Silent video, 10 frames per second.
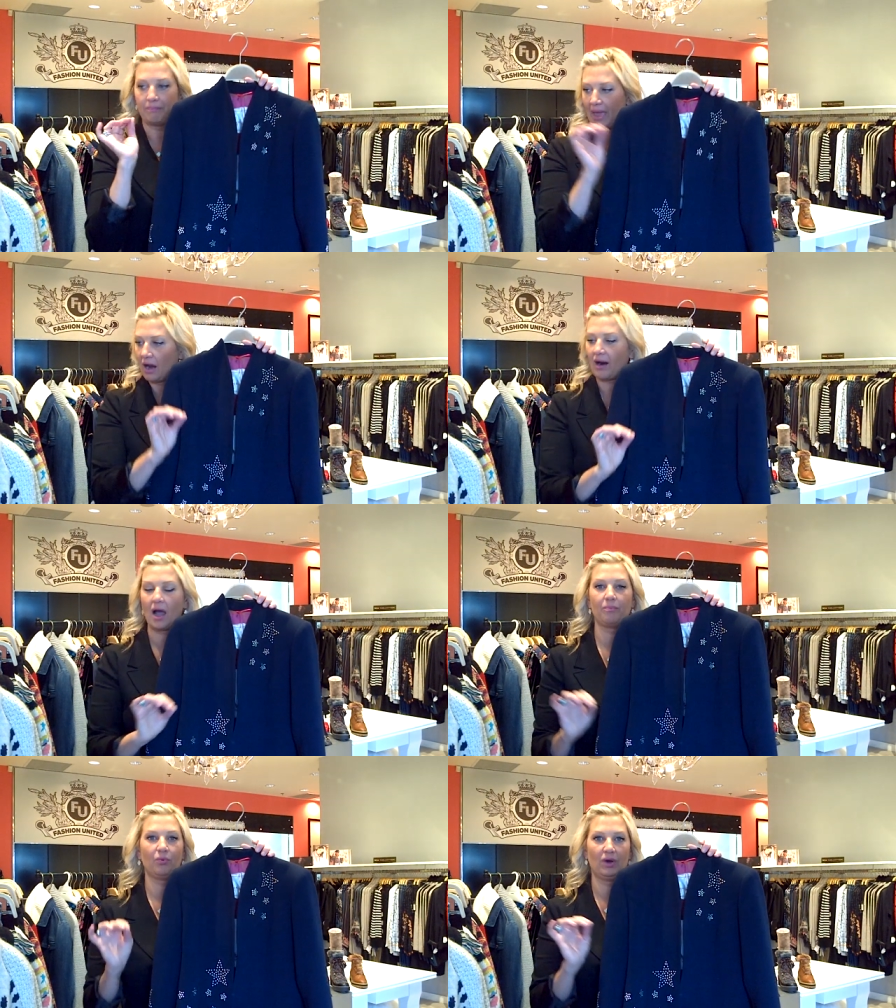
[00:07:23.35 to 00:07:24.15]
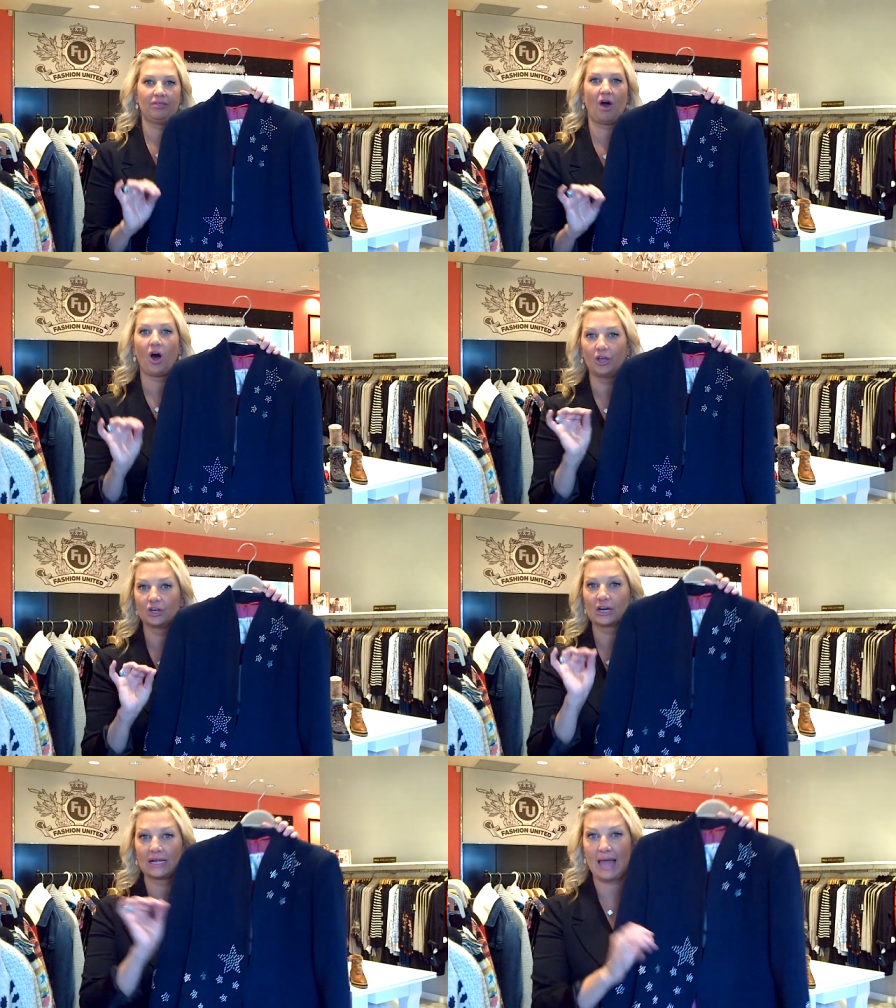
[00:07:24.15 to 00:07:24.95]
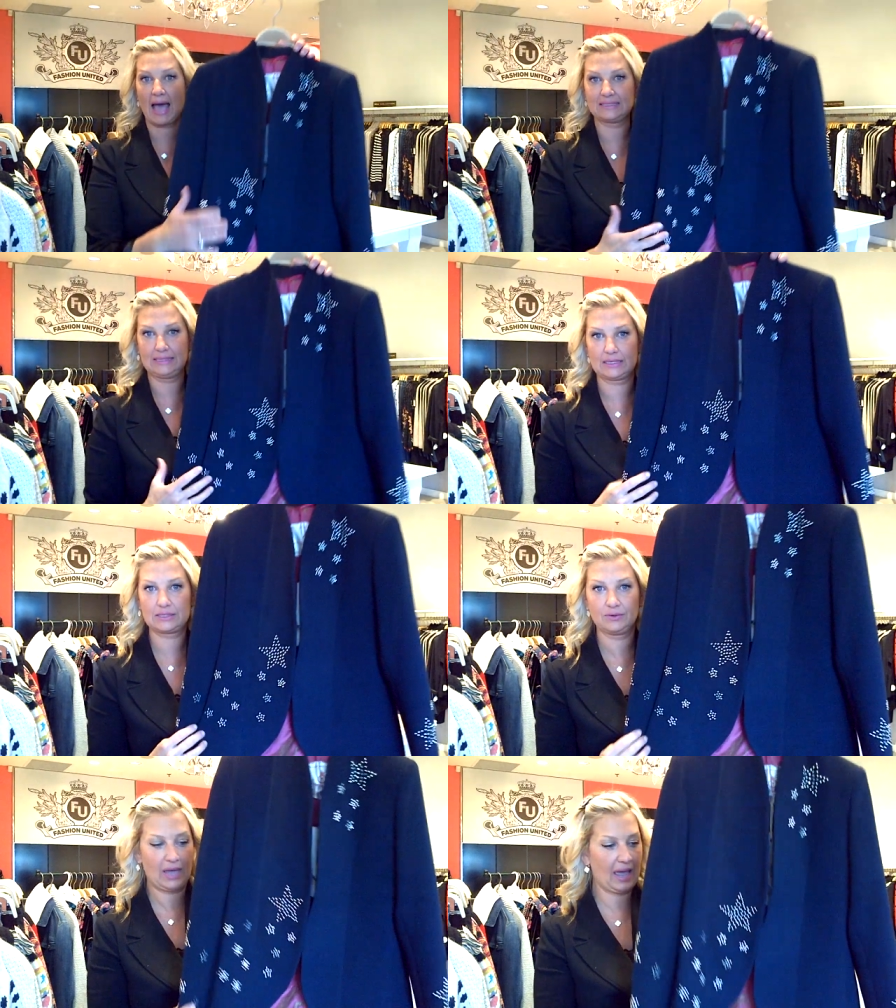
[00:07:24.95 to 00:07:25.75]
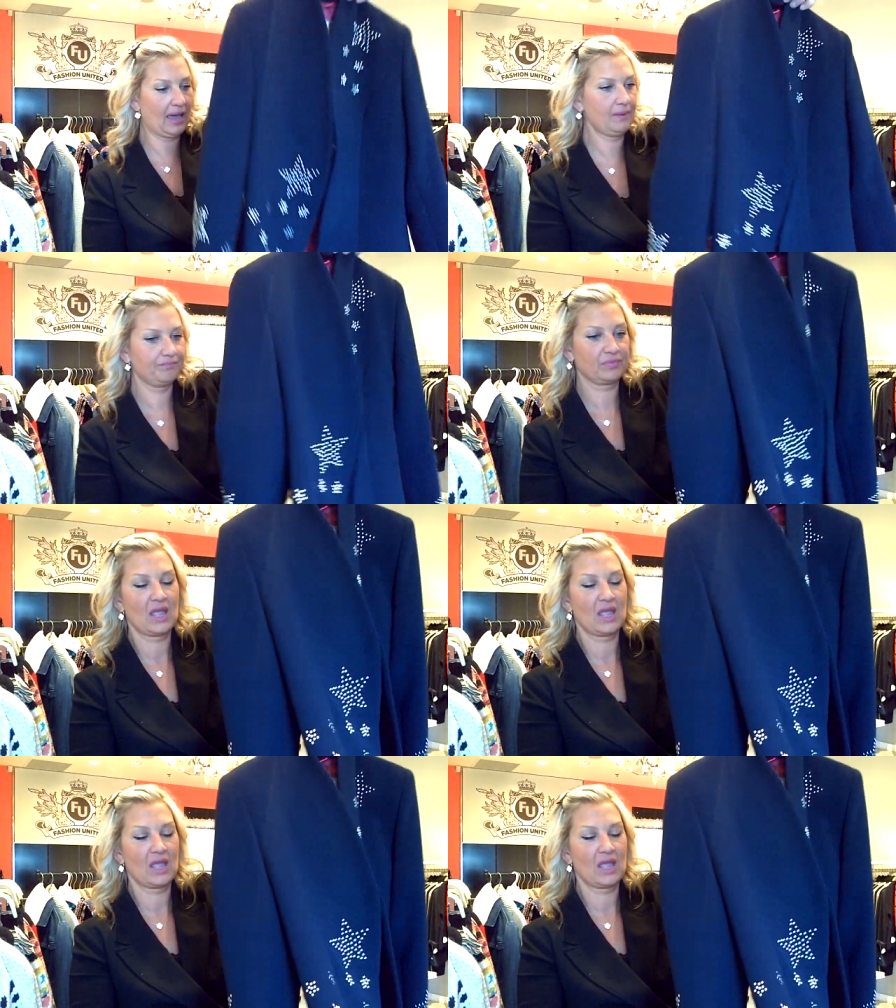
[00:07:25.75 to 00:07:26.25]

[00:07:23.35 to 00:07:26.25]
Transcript: pair up with all your classics, okay?